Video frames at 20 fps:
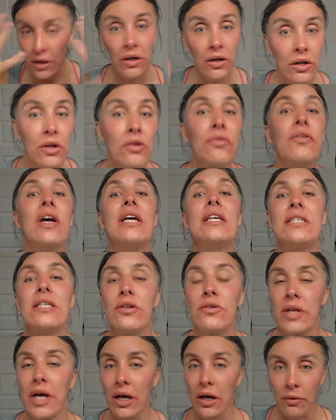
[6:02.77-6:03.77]
your face and
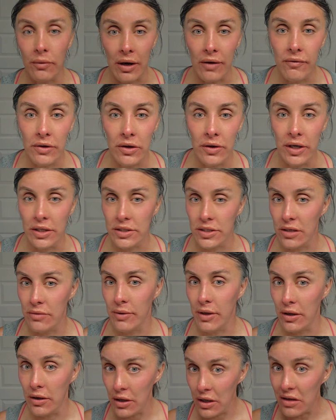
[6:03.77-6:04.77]
your neck or wherever your head's going to
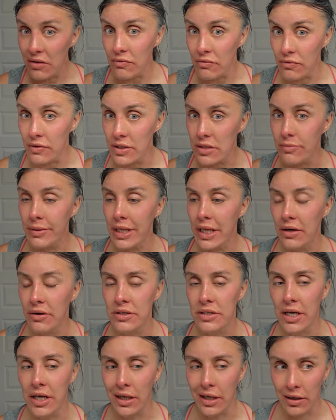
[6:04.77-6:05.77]
be visibly
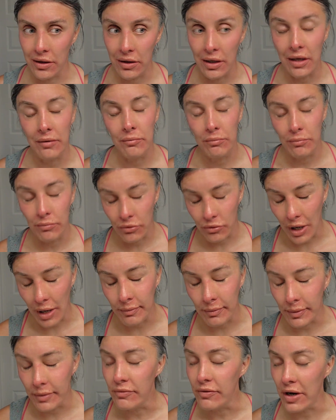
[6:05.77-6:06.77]
irritated,
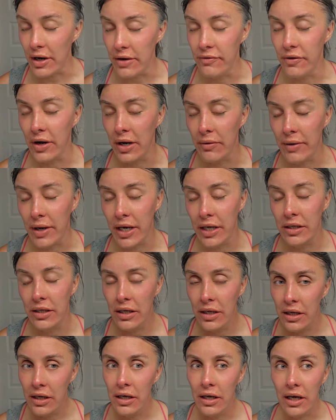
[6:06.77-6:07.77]
probably very, very red.
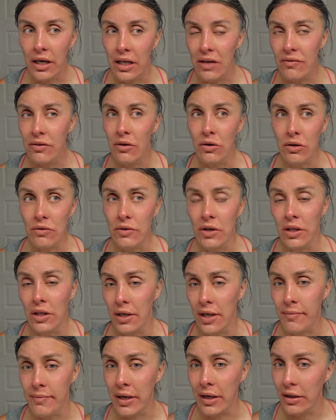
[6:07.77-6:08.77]
And even though you've done the
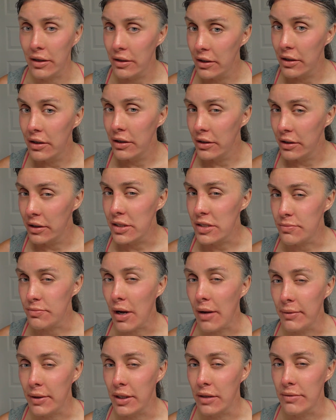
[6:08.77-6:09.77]
numbing, it's
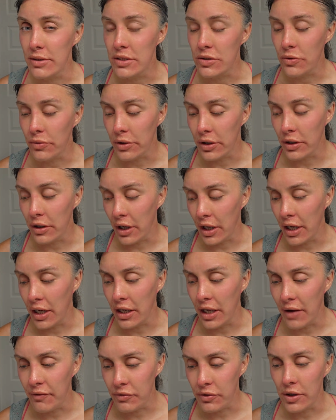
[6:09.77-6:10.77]
probably going to be sore.
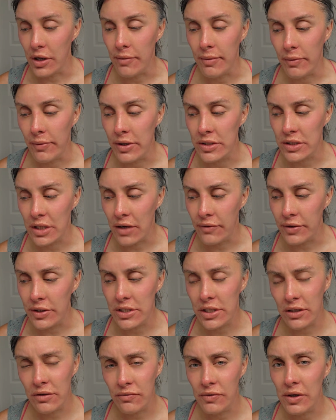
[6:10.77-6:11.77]
And after the numbing wears off, it's
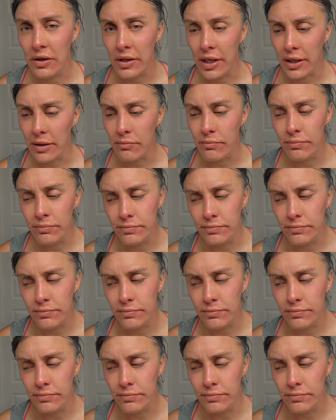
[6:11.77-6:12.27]
going to feel like